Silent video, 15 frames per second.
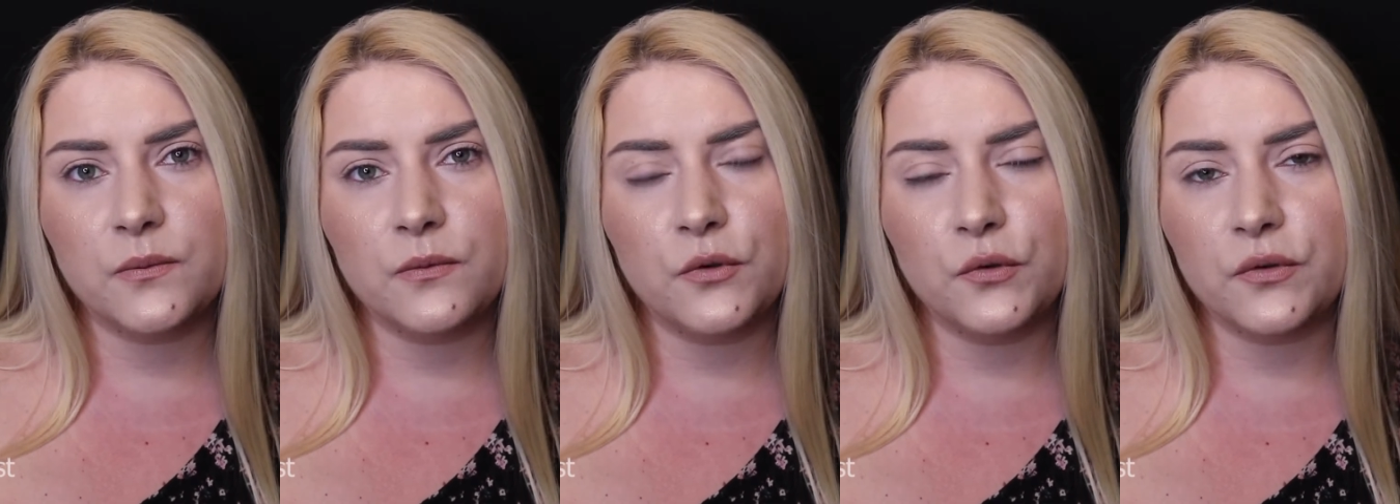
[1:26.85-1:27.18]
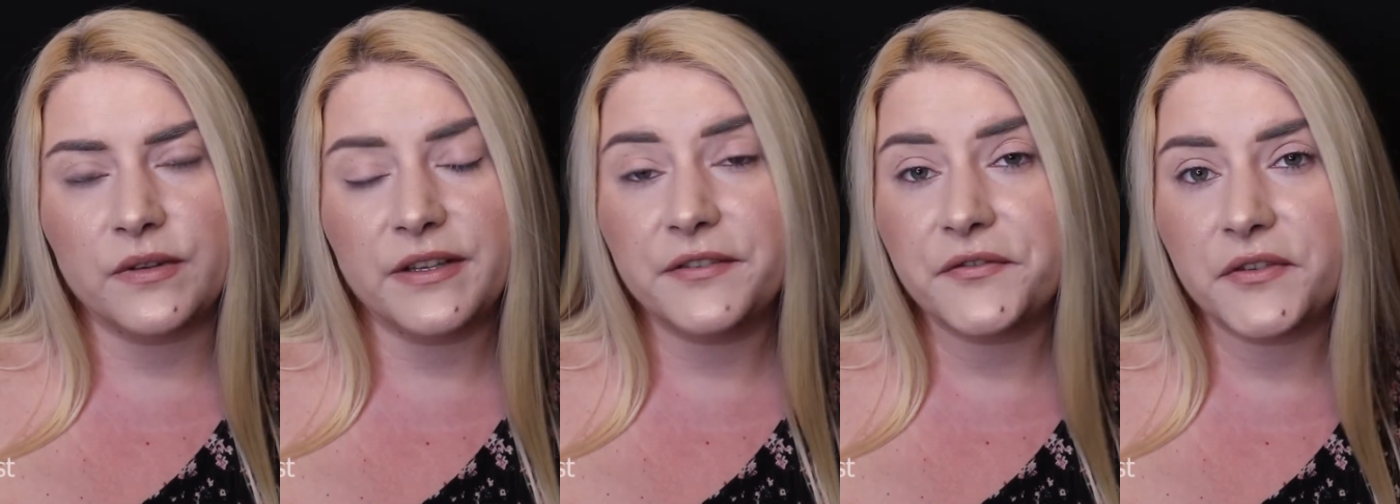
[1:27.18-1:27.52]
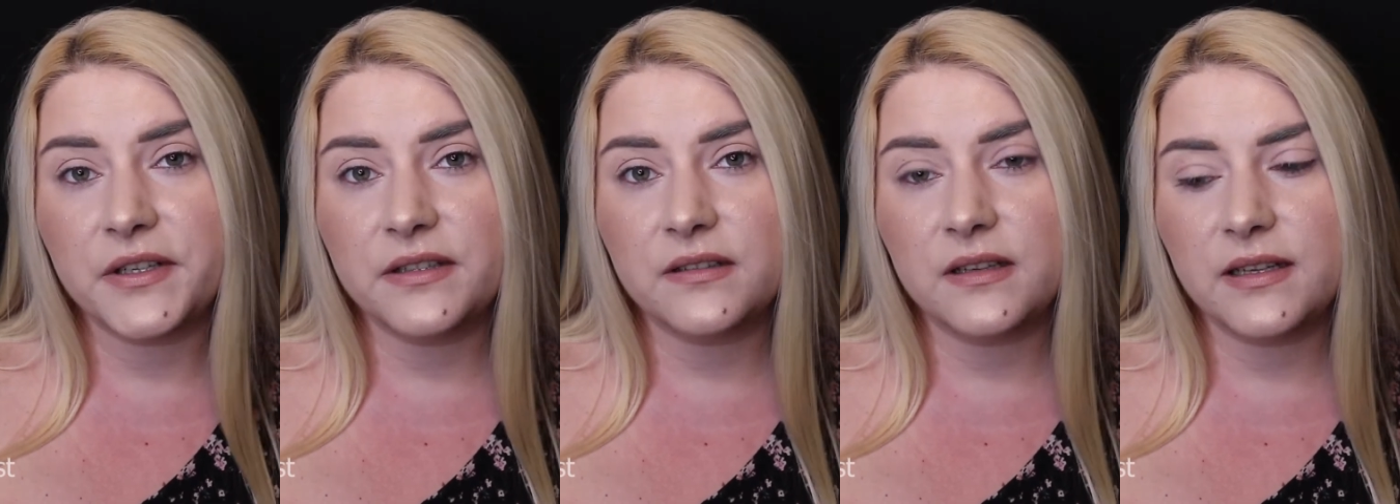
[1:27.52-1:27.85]
look
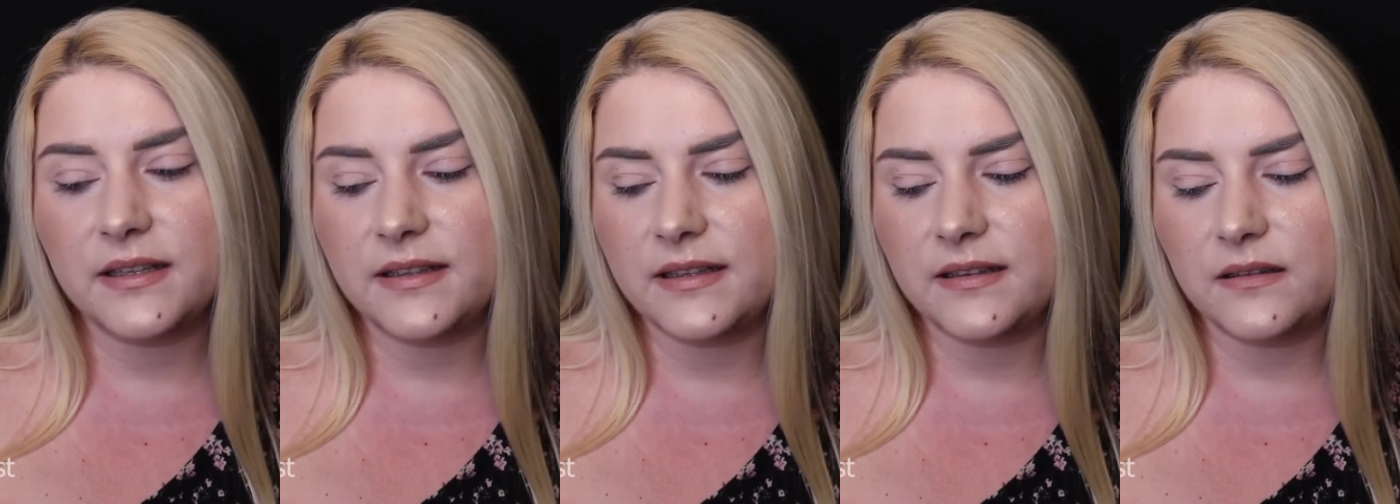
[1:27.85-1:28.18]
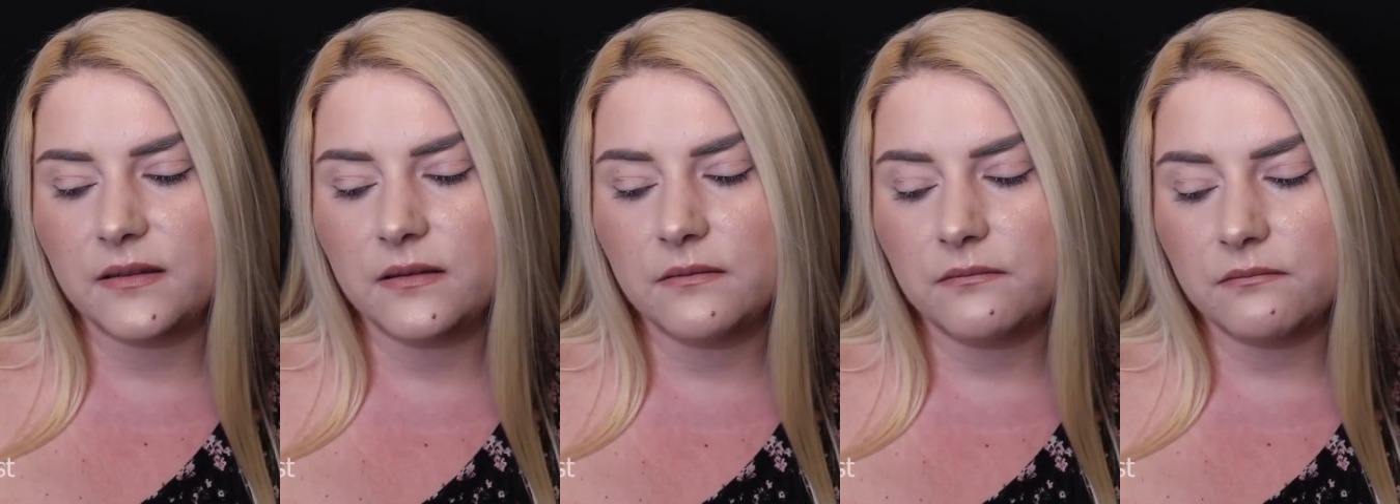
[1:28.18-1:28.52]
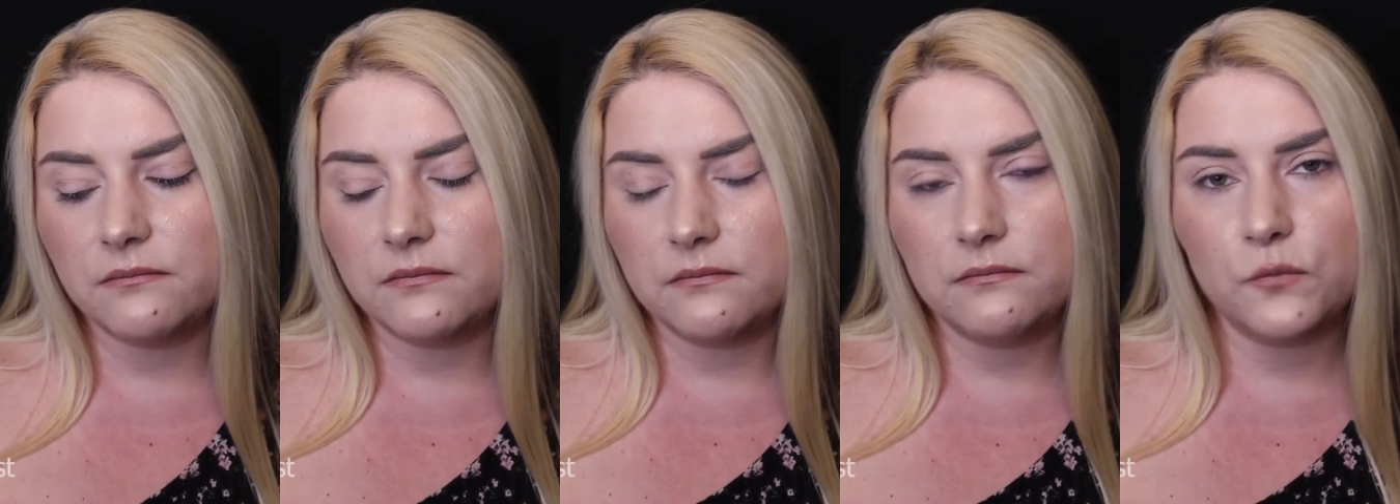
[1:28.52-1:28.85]
differently than
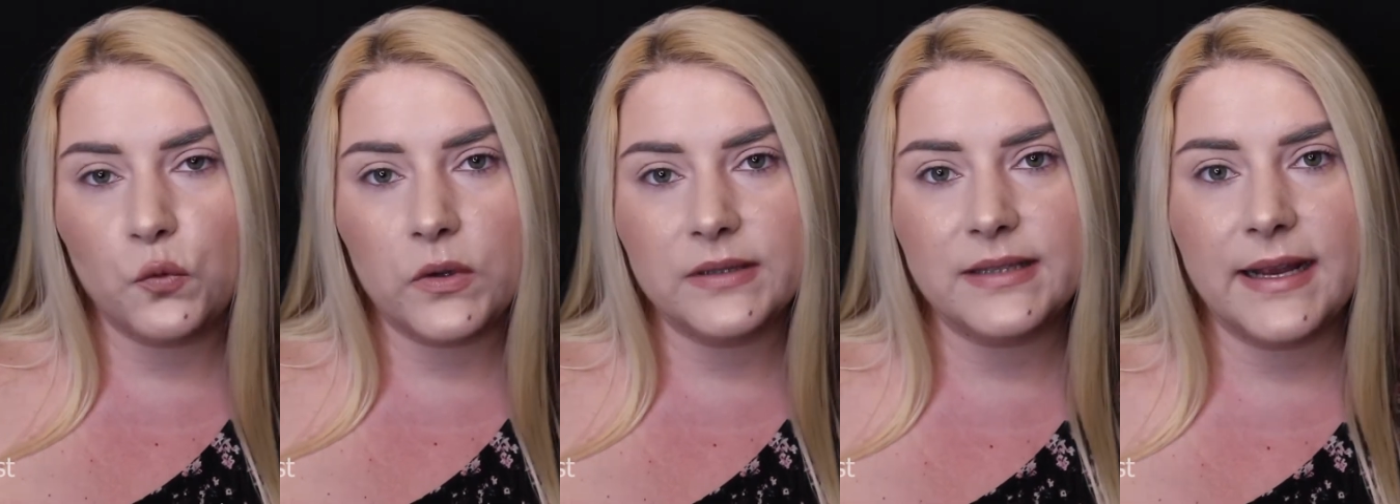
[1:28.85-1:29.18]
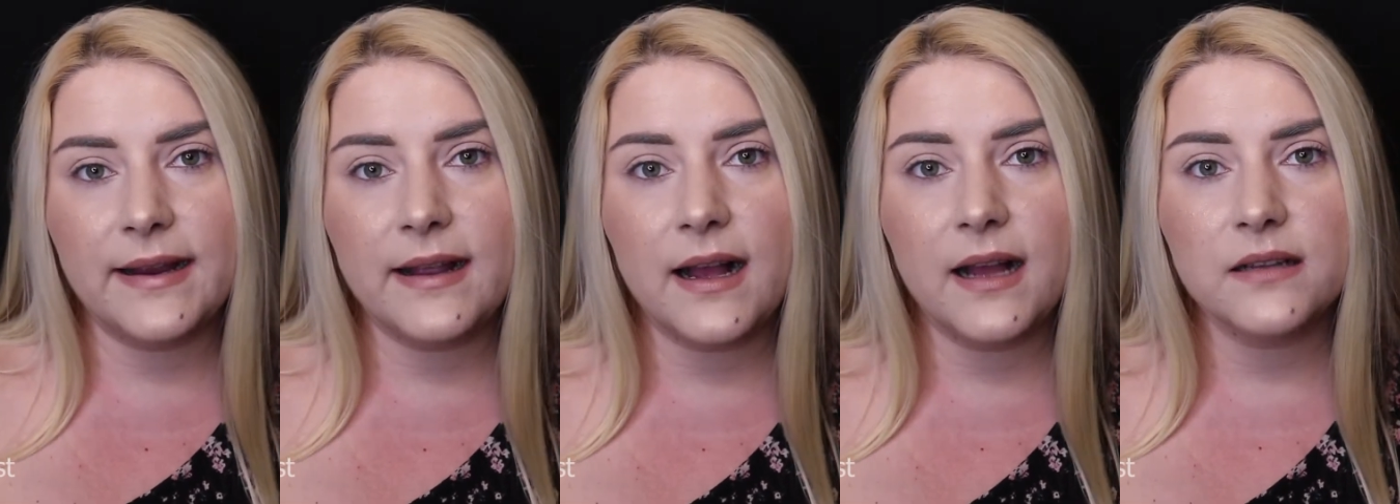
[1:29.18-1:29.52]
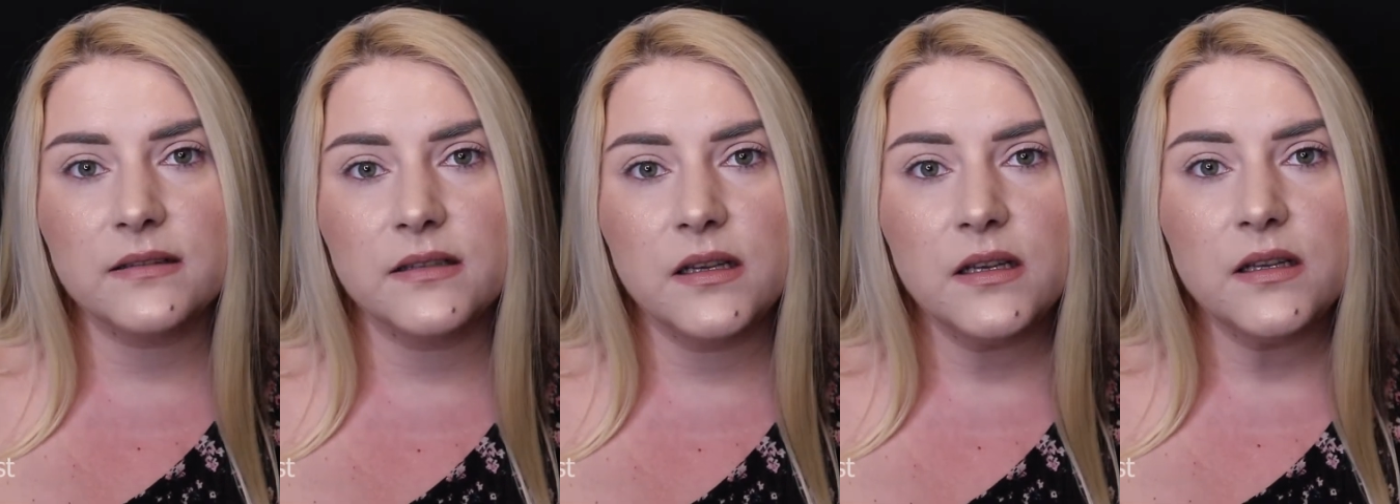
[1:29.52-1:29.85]
what I got.